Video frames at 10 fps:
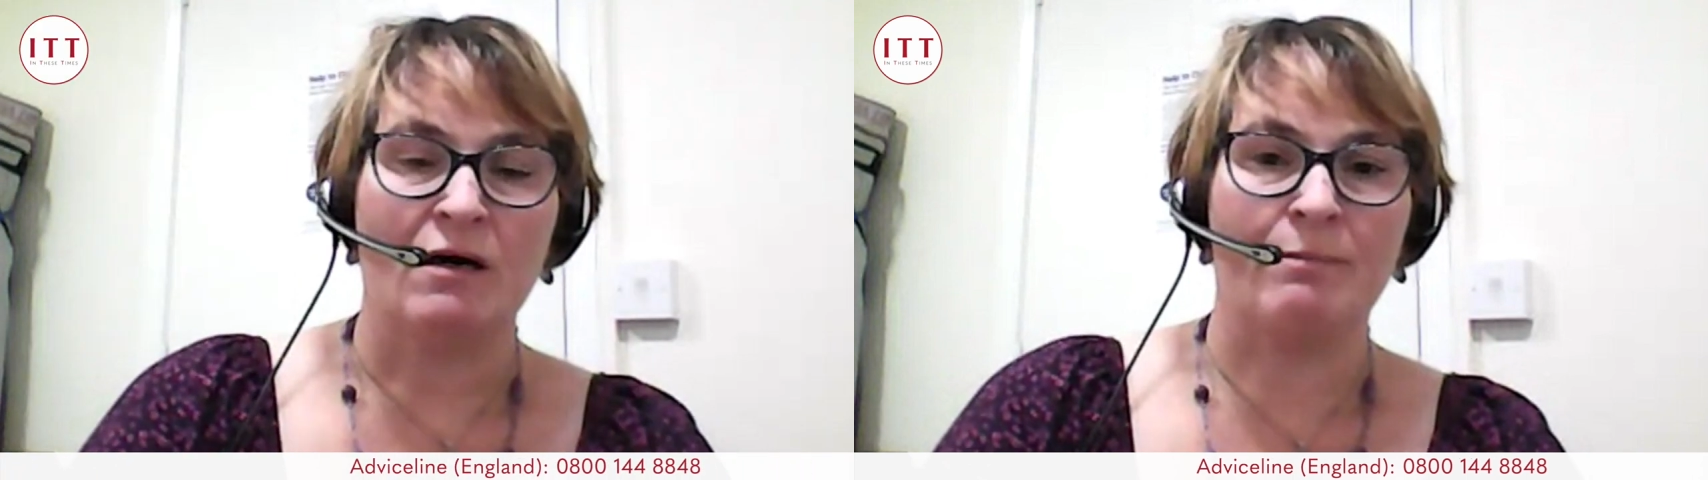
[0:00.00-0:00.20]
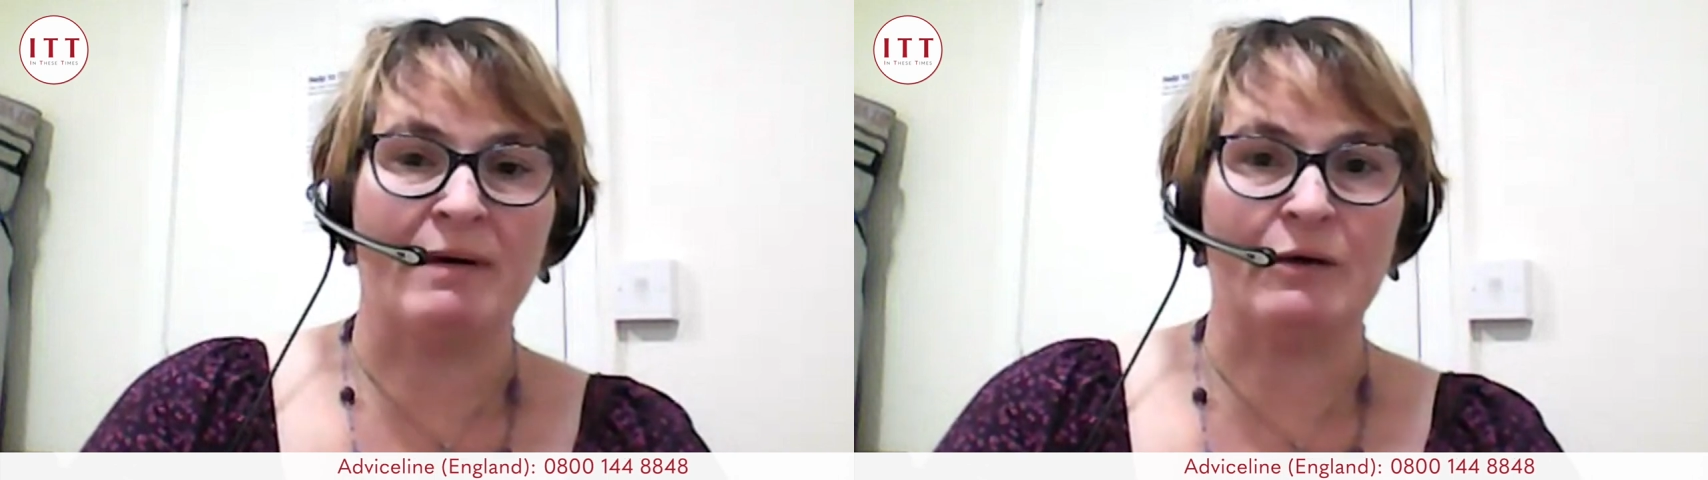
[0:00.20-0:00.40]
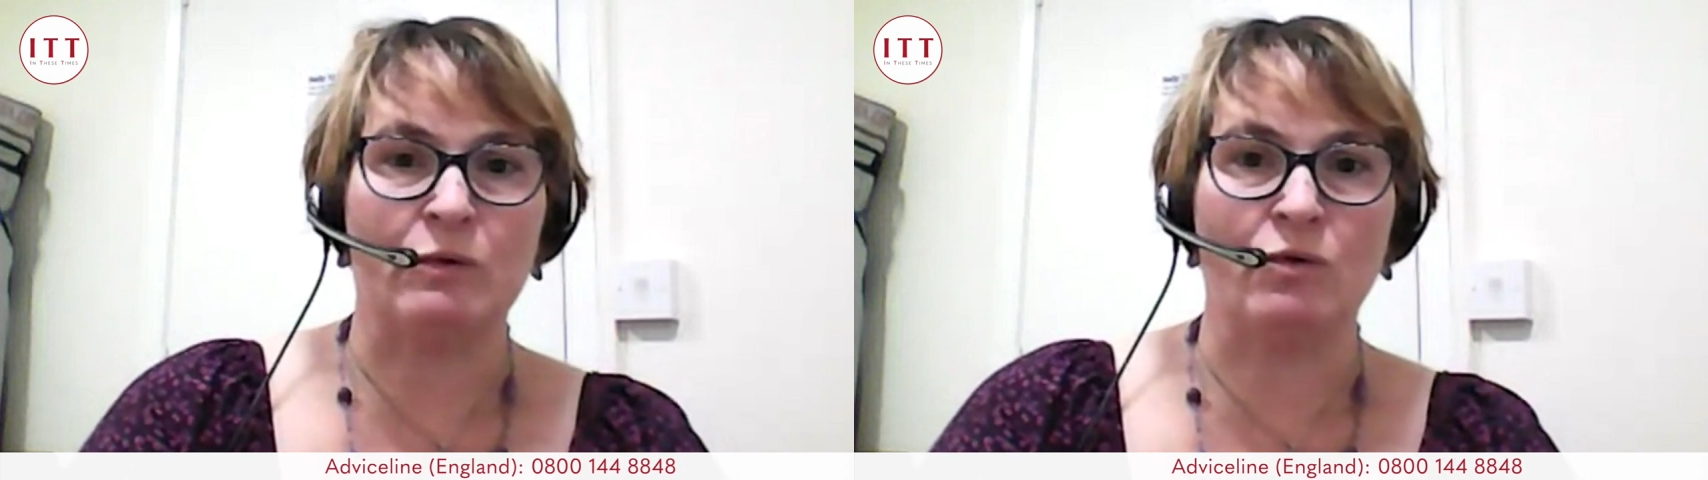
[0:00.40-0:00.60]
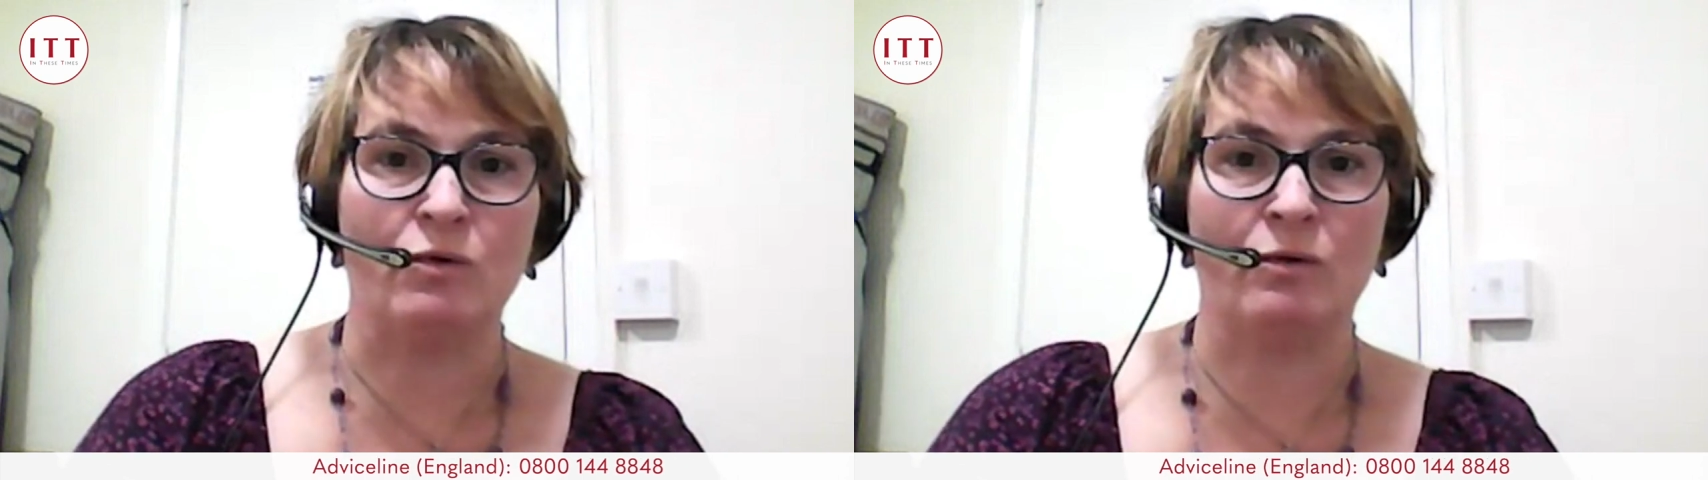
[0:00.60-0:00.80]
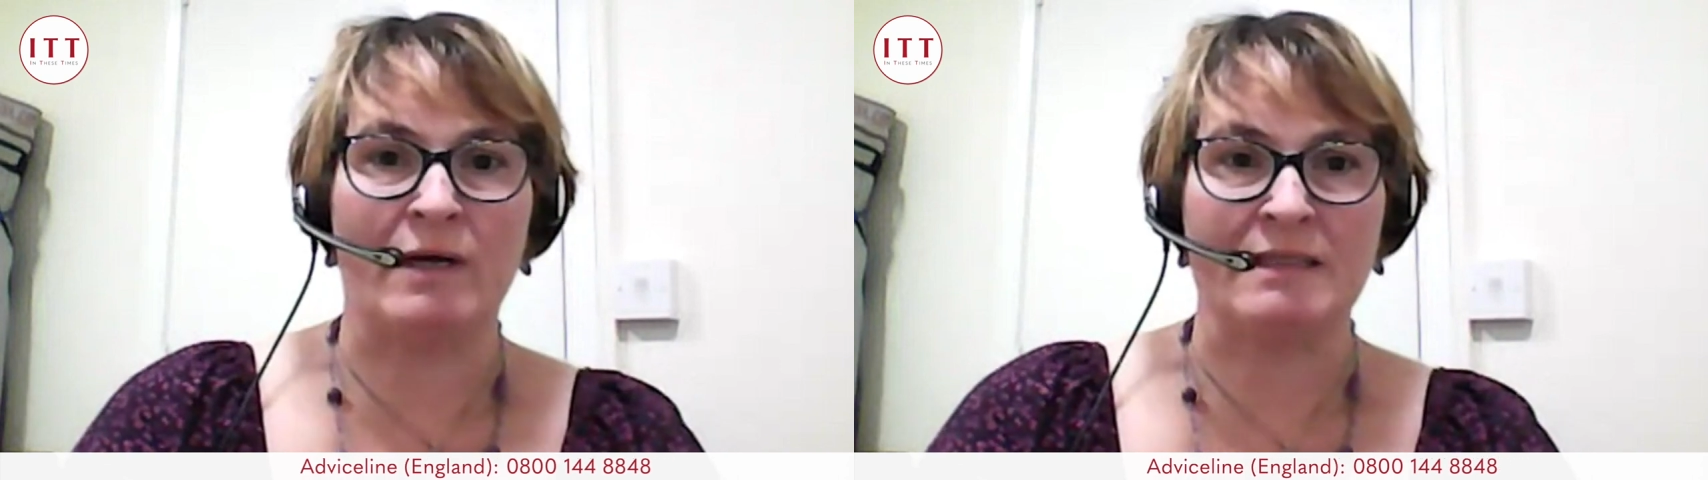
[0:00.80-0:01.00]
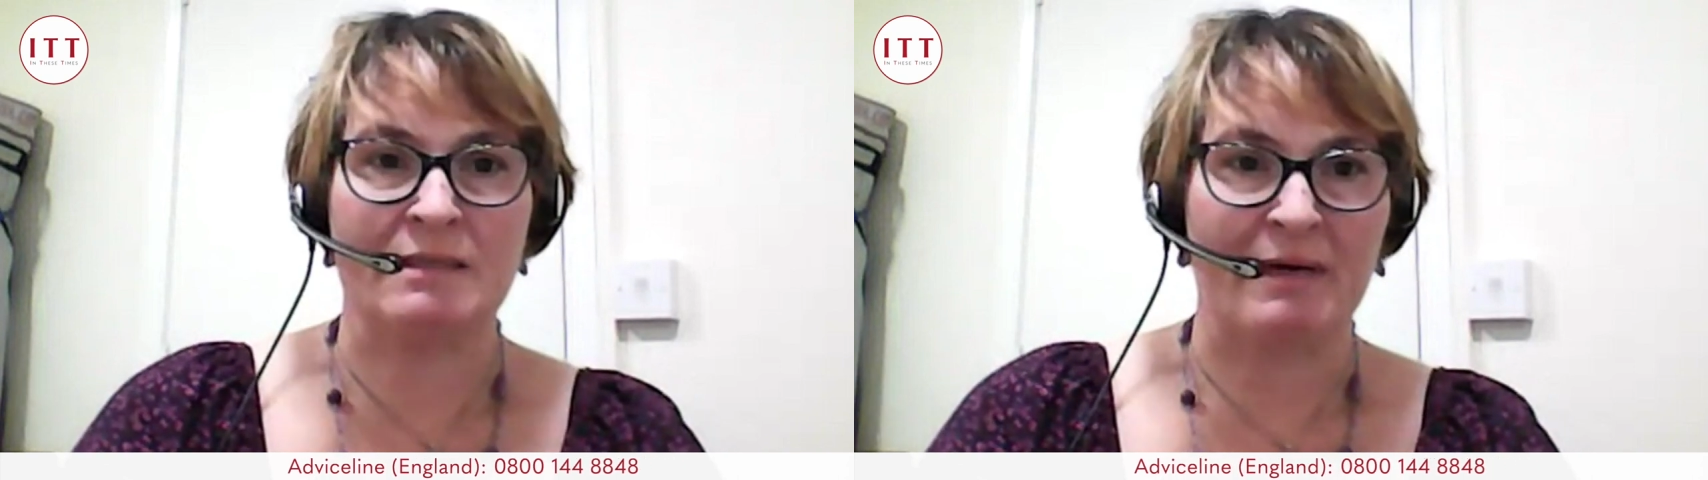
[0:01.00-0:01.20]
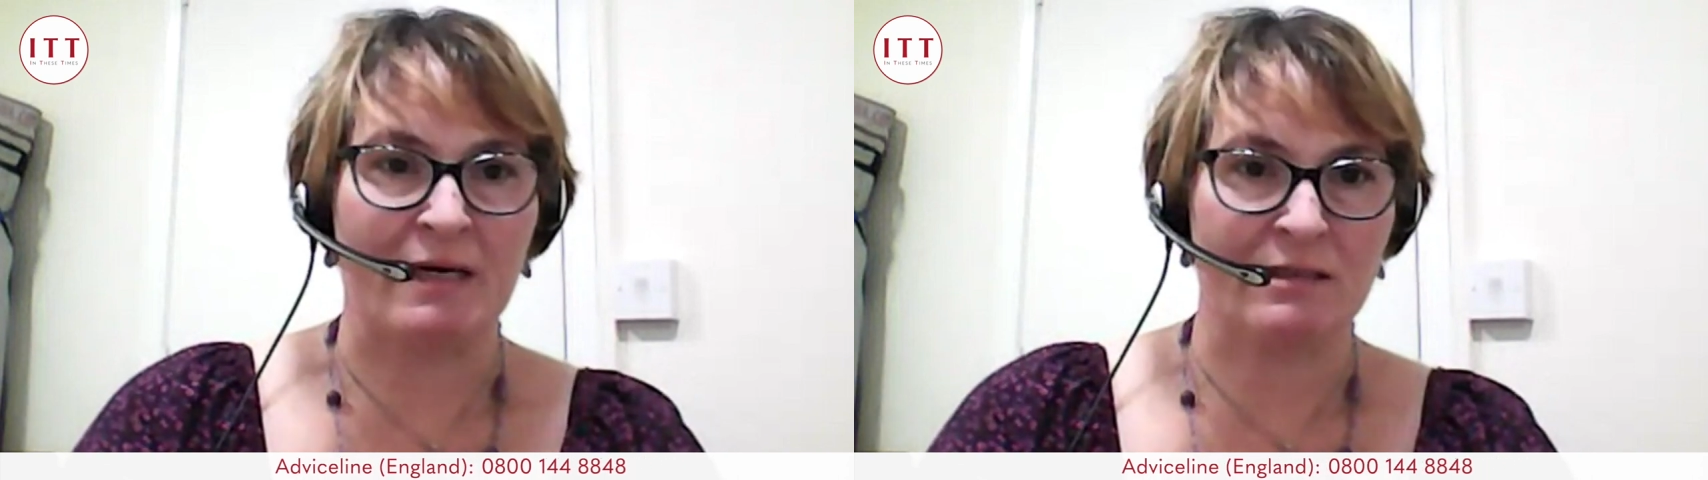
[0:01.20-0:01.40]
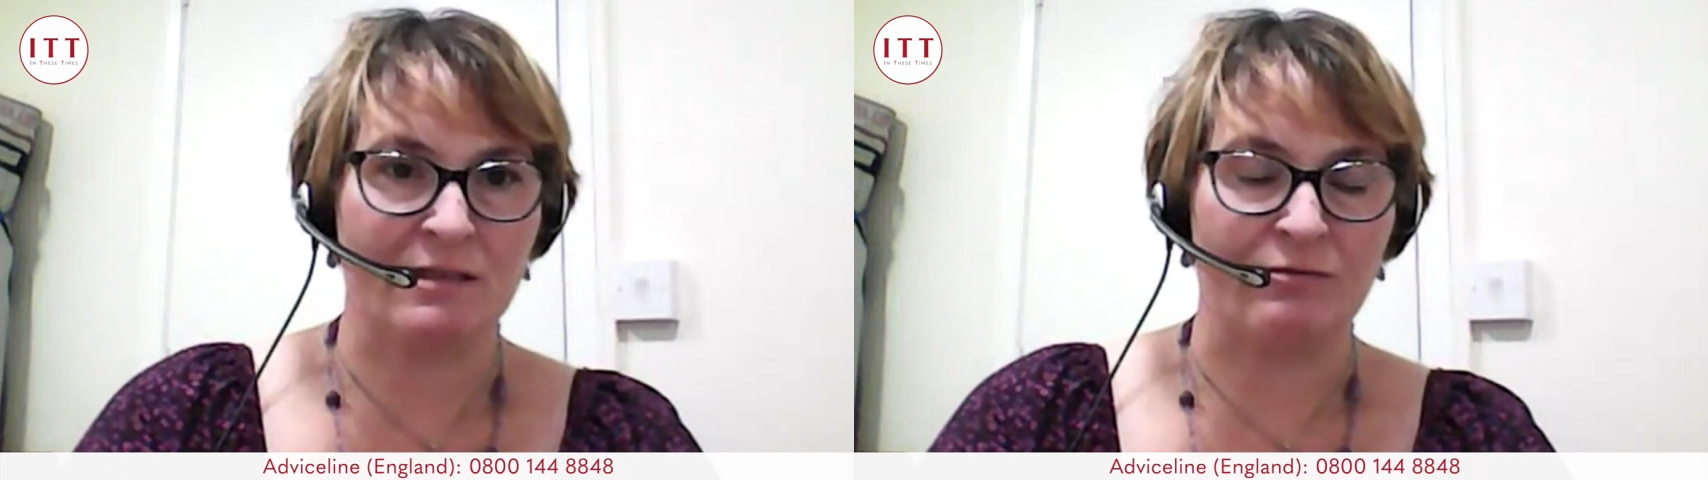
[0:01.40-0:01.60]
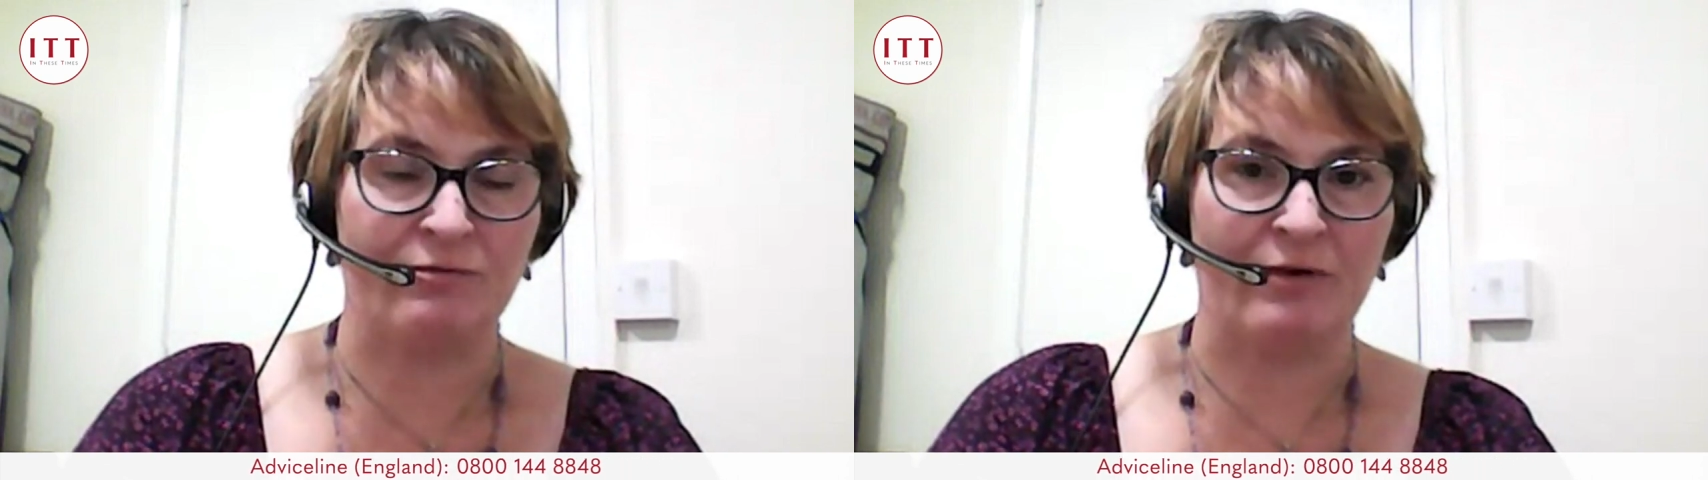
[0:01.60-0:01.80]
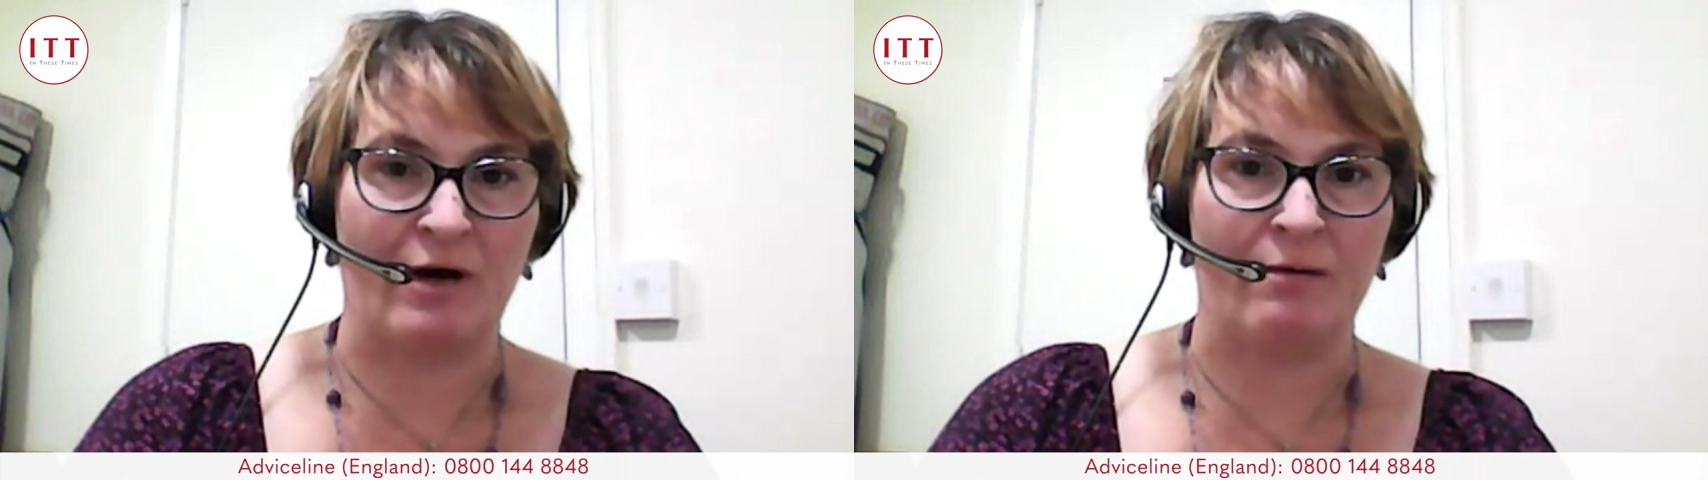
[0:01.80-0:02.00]
about all aspects
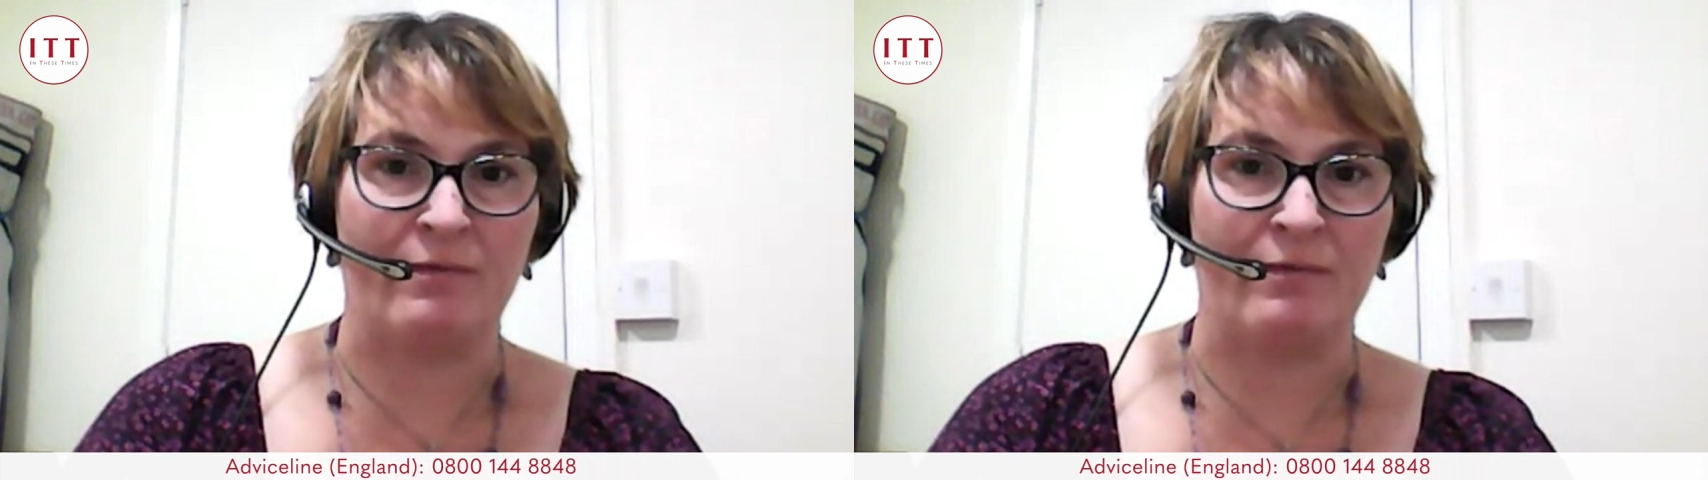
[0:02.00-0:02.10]
of